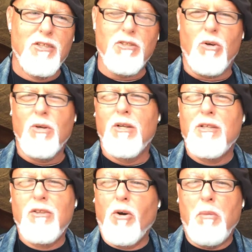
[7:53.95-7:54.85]
So
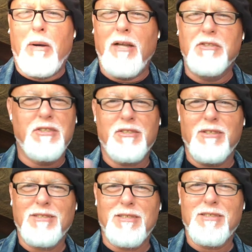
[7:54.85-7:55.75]
no apologies are
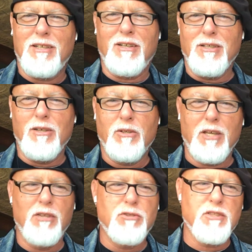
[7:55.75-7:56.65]
necessary,
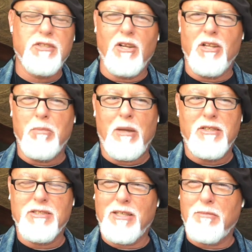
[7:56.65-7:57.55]
okay? You should have seen all the
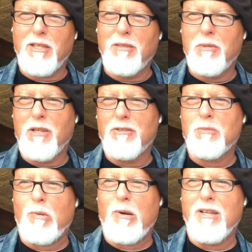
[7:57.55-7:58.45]
apologies I had in my email
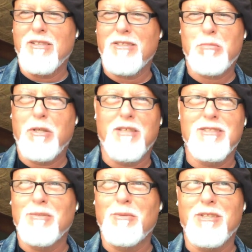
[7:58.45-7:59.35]
this morning just
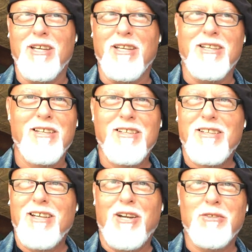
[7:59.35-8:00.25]
because it was like,
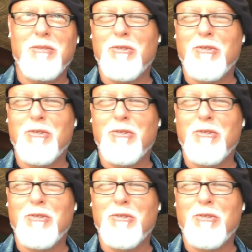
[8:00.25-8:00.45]
I don't know, some